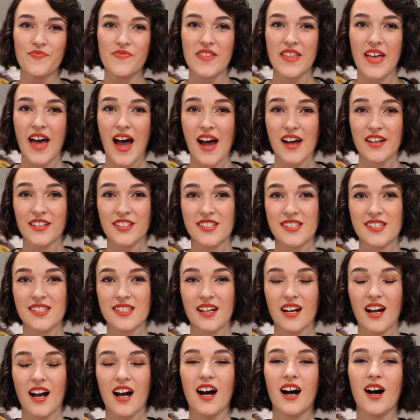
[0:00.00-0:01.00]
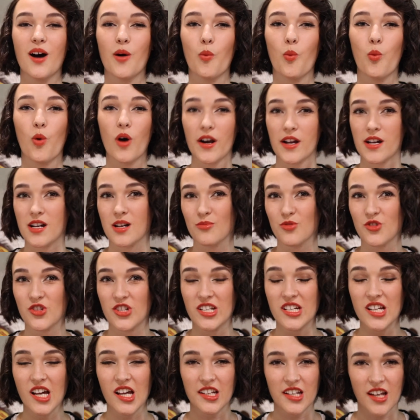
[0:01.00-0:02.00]
that's one
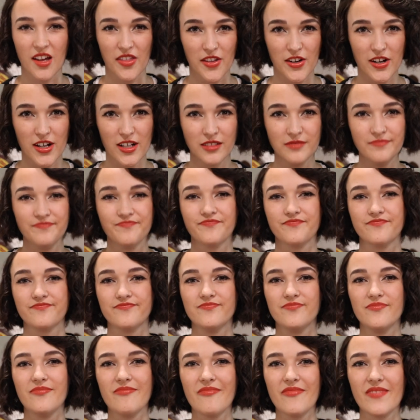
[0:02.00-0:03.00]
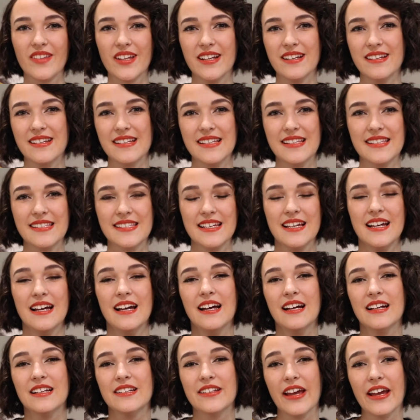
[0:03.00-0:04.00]
option. Another is
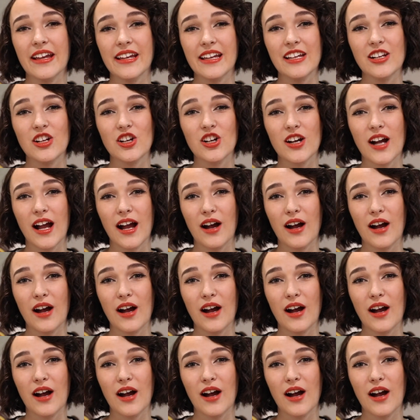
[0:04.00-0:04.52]
taking her